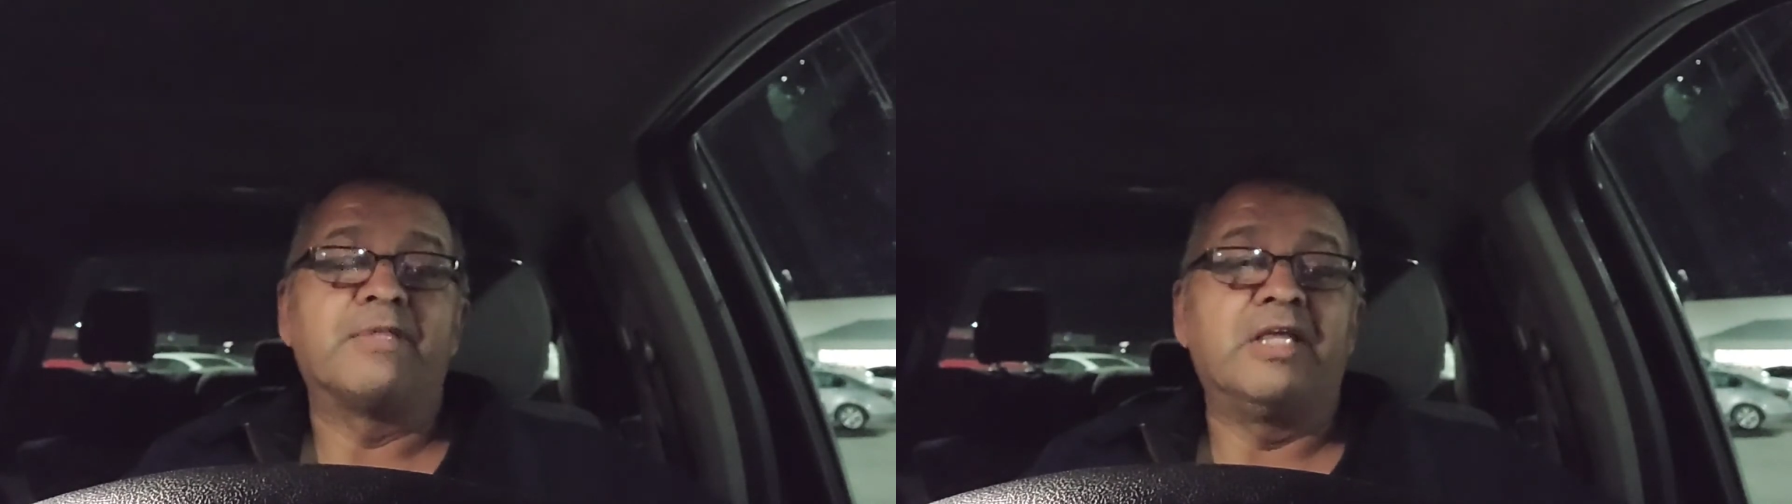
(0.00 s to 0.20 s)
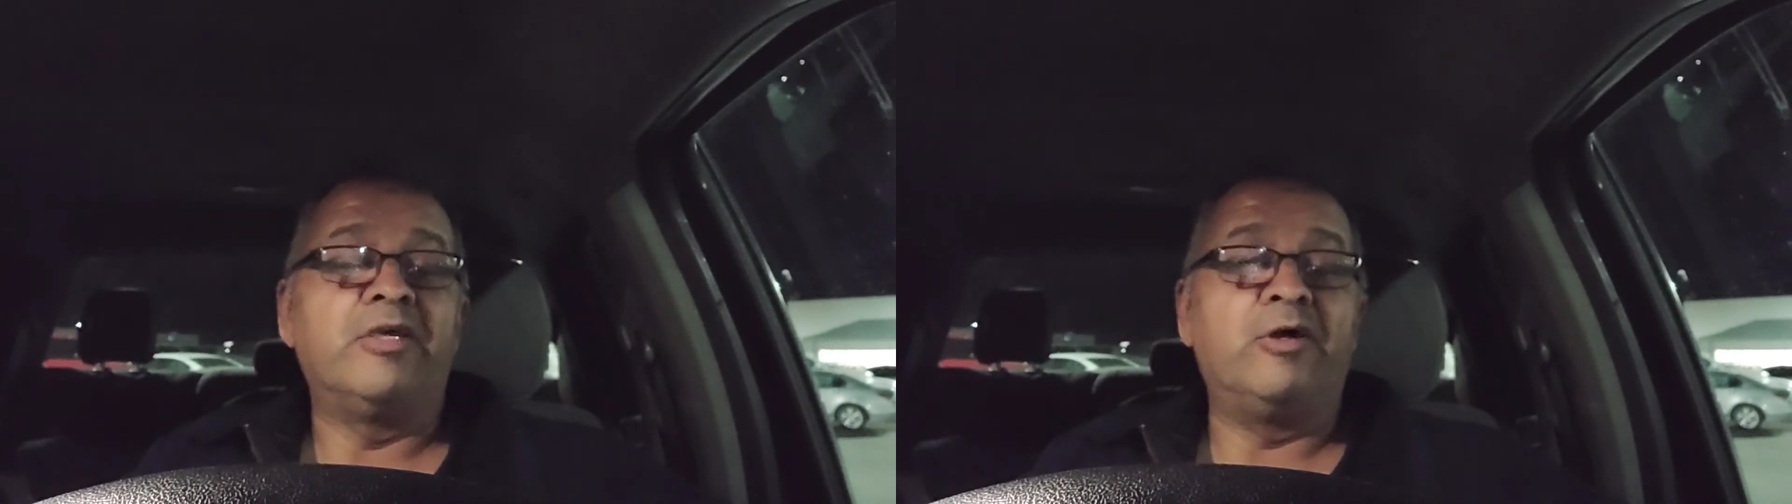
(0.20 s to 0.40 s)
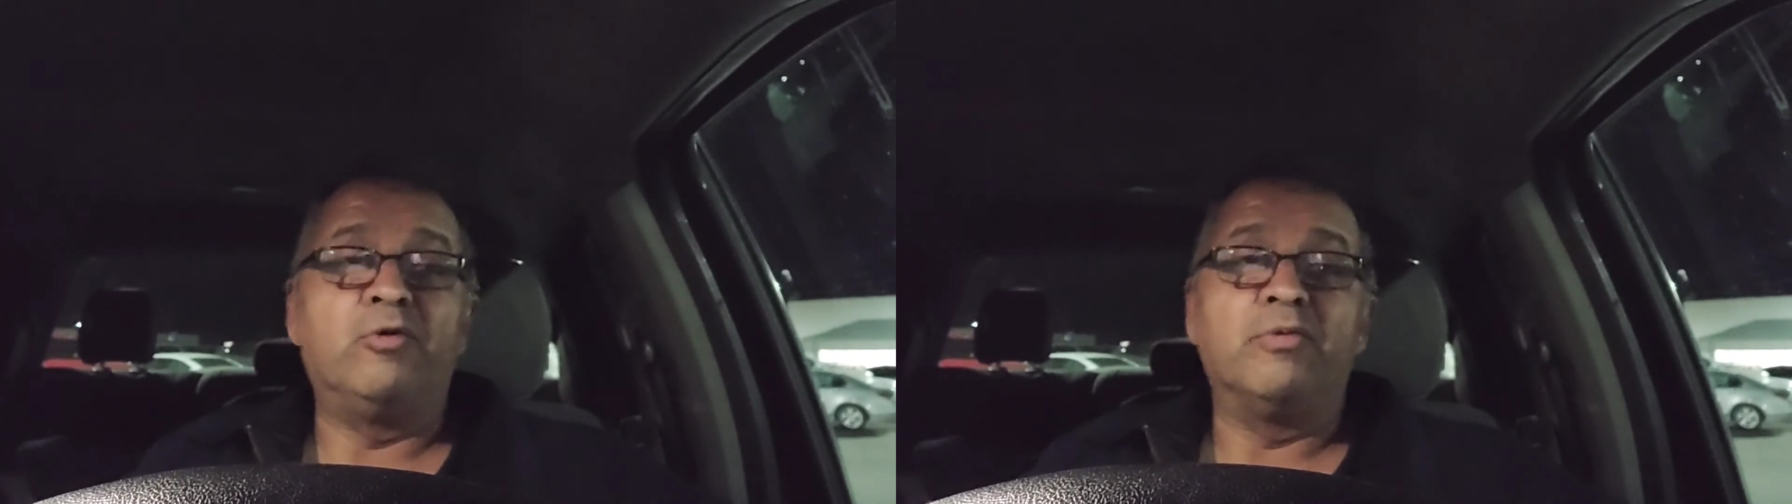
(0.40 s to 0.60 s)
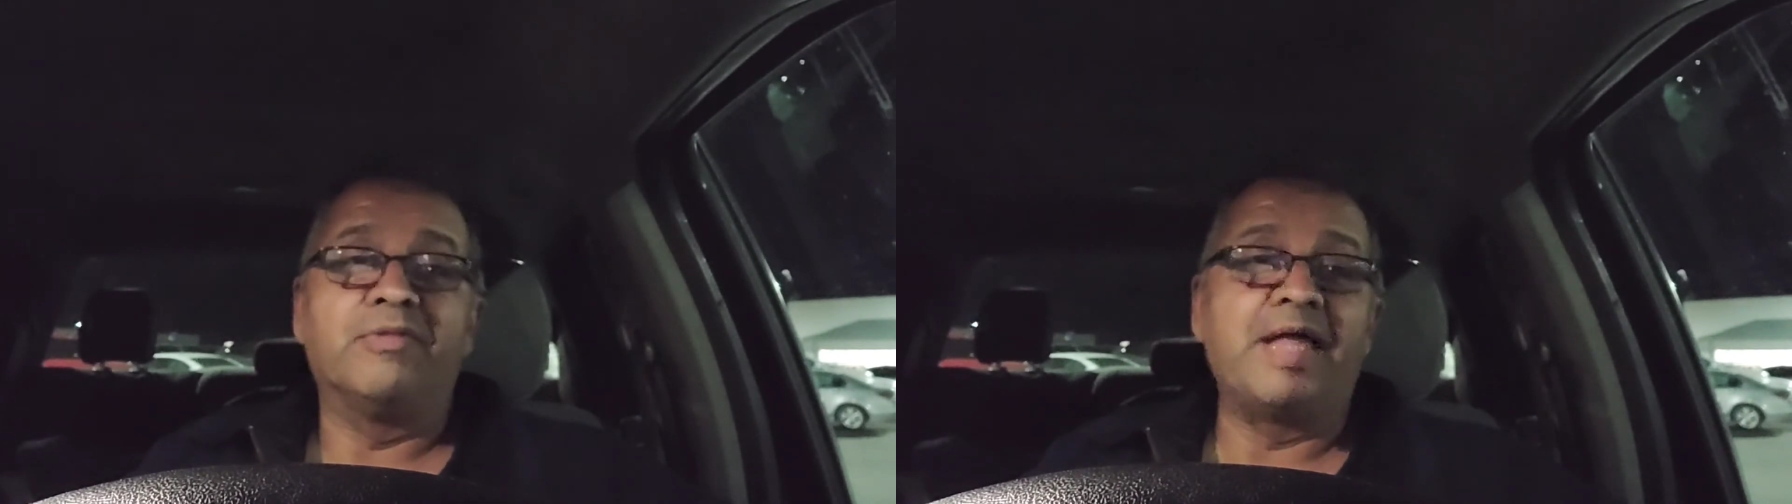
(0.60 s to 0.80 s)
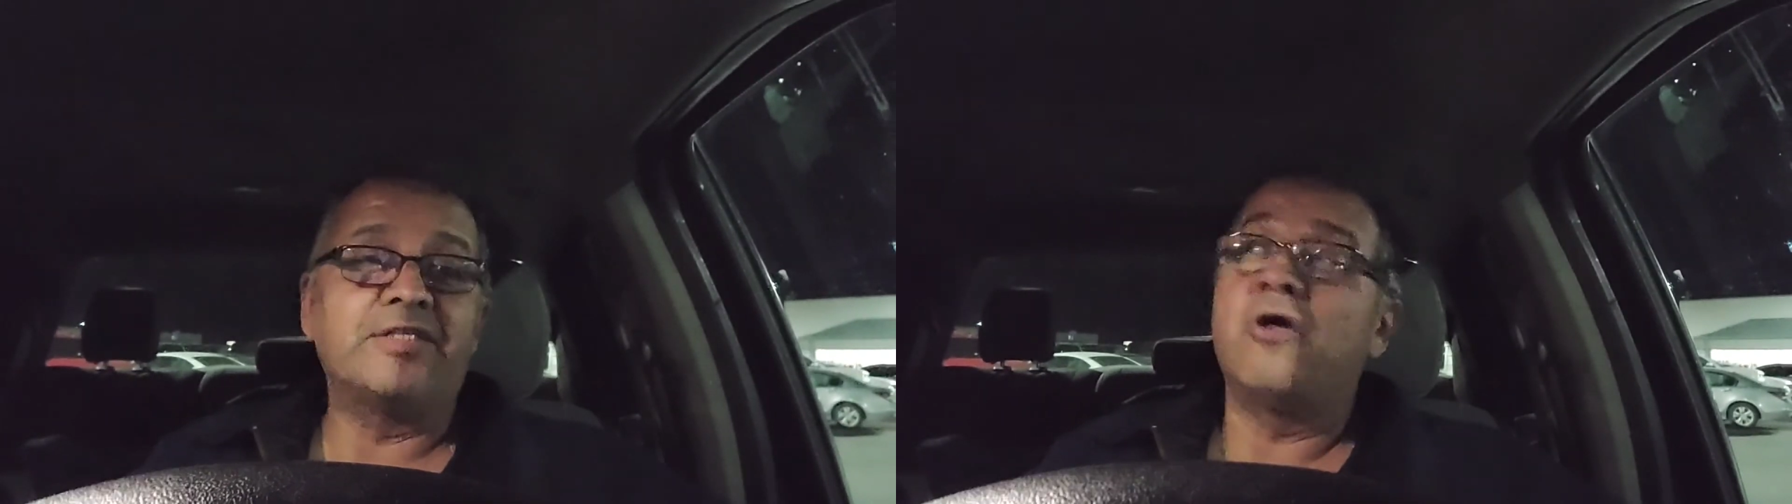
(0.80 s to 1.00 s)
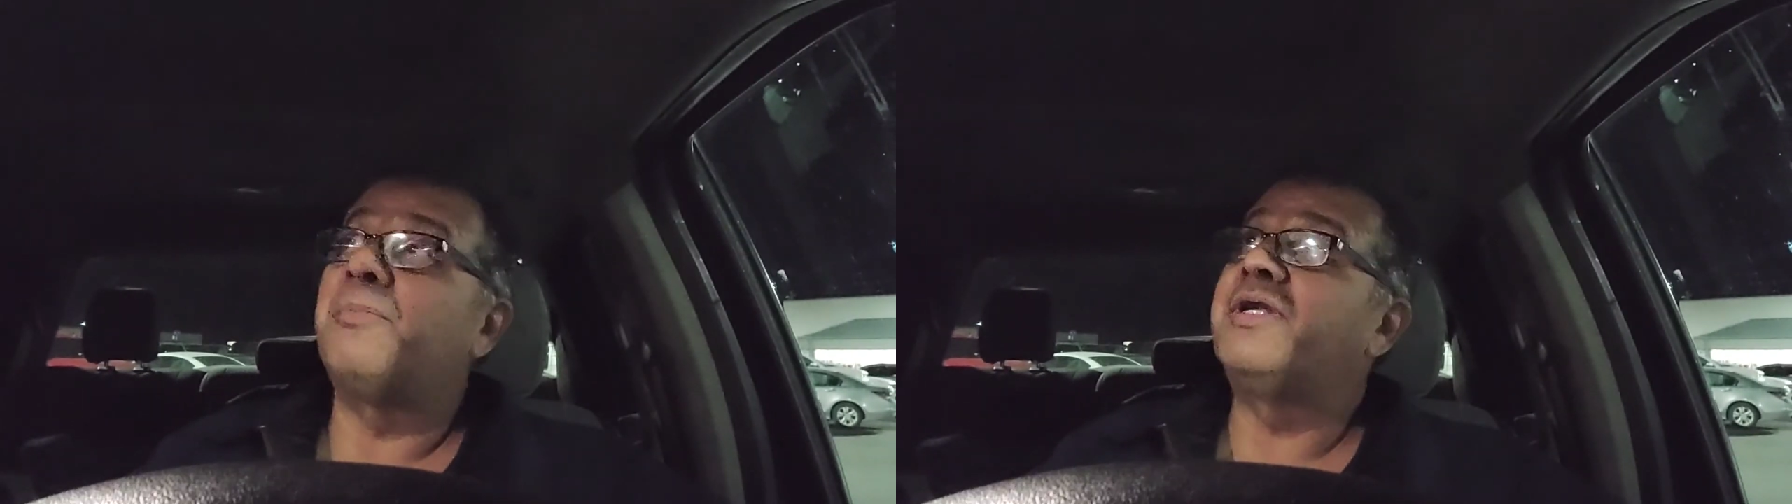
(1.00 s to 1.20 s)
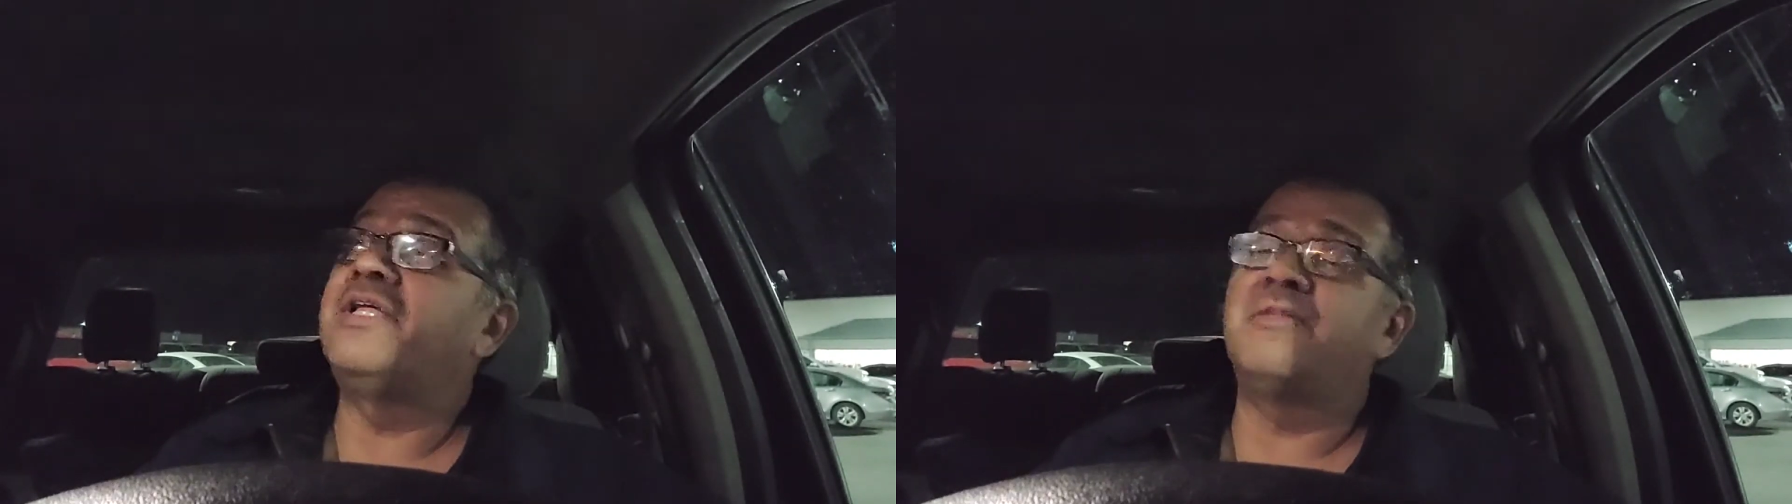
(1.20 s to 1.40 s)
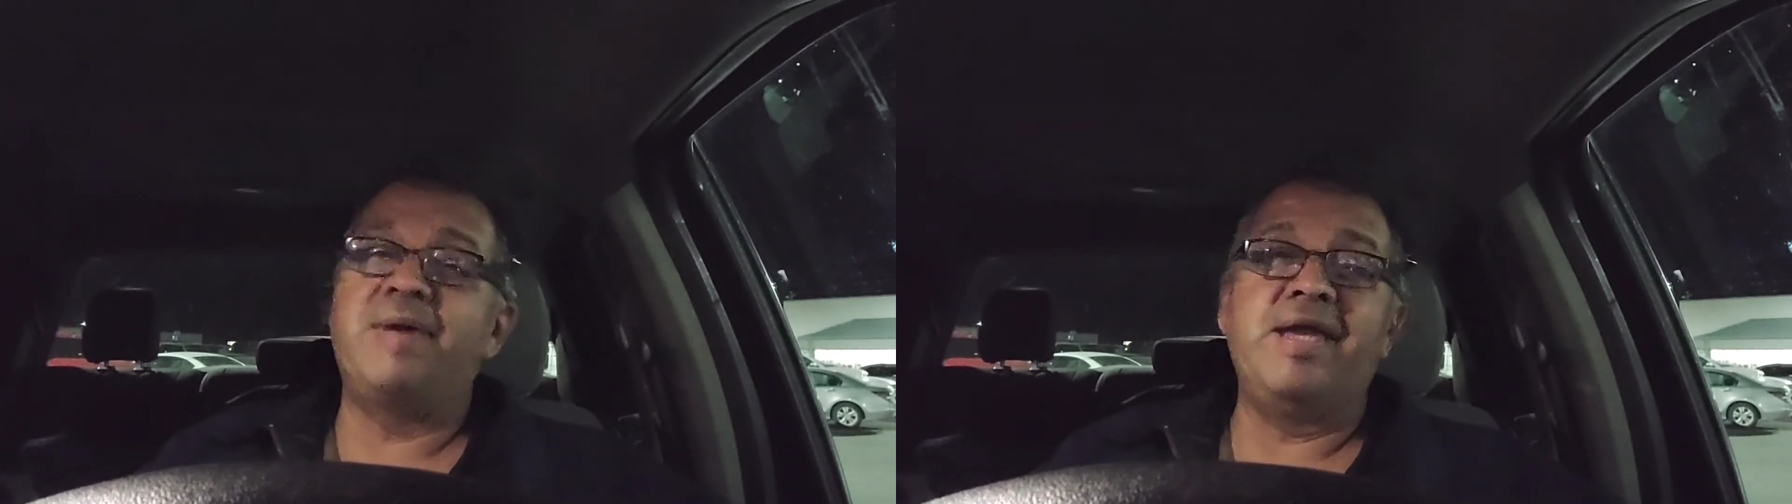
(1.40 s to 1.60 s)
You know, that's all money
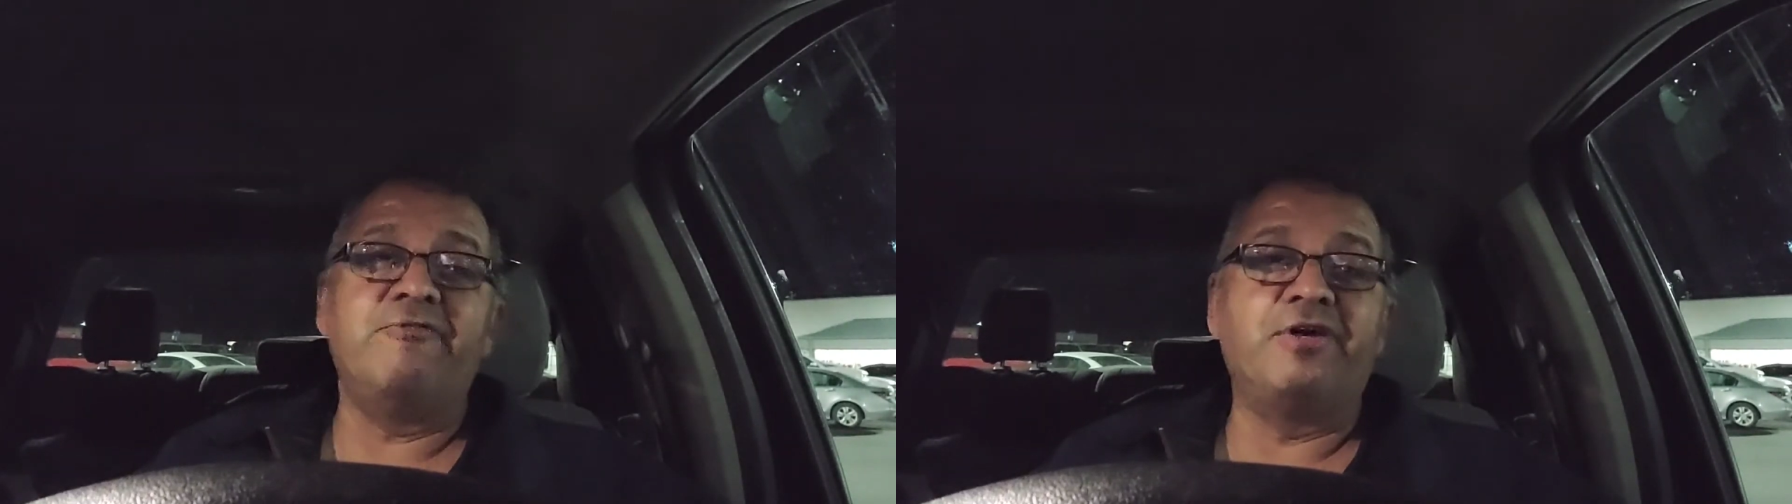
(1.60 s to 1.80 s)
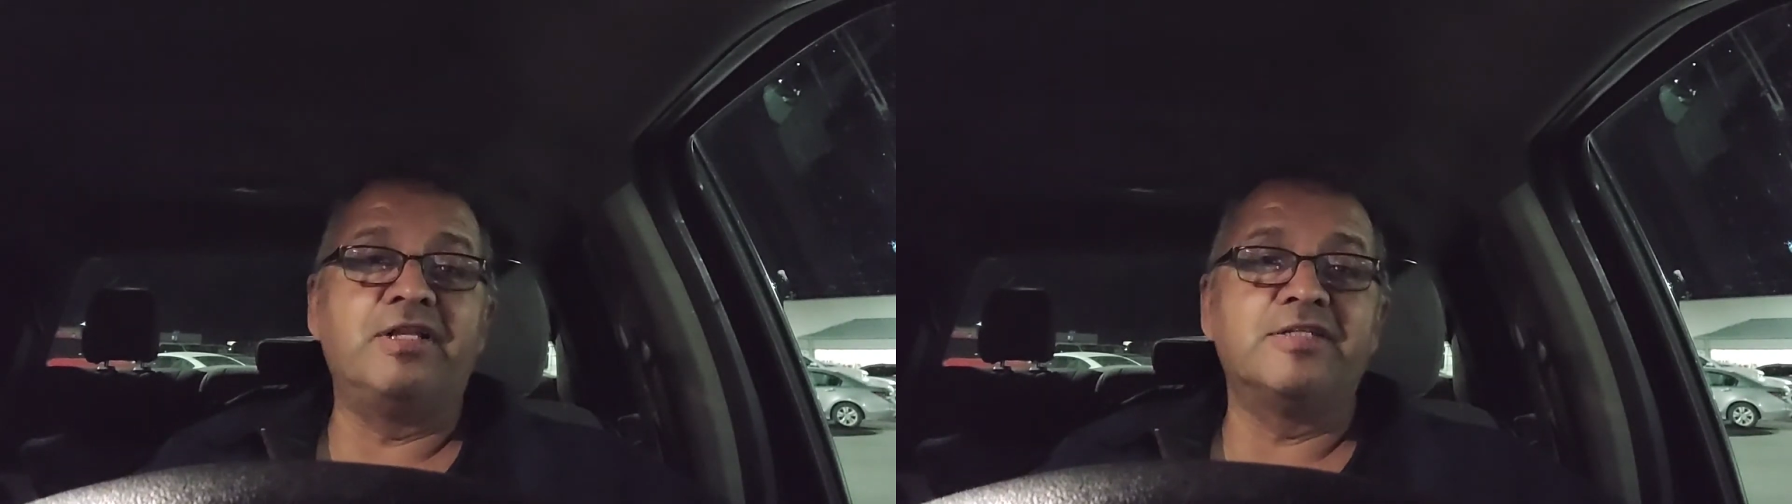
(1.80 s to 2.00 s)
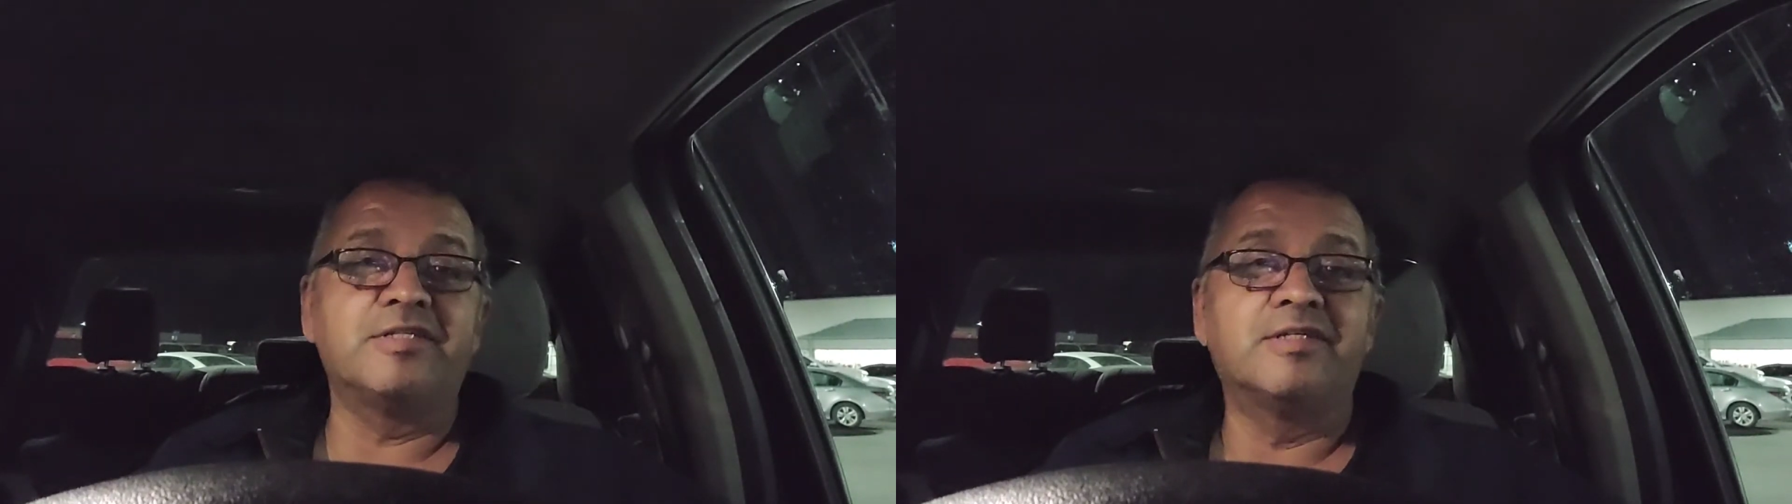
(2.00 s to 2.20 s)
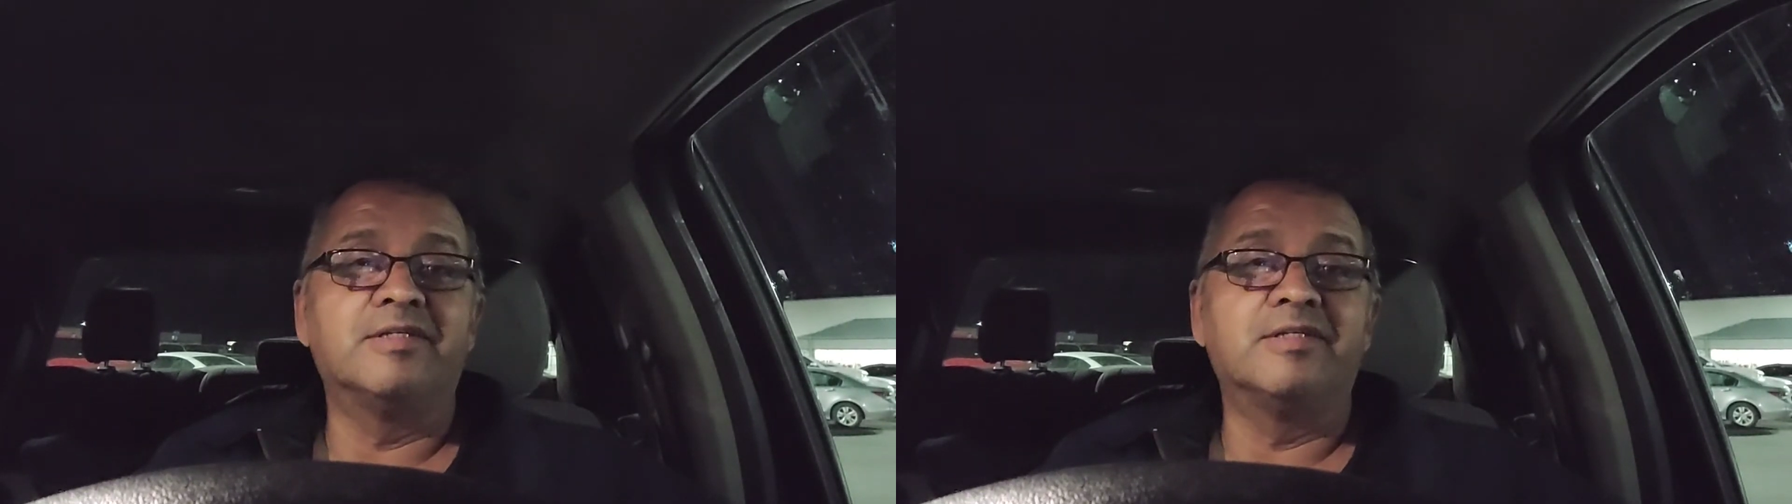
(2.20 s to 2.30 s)
in the bank, fellas.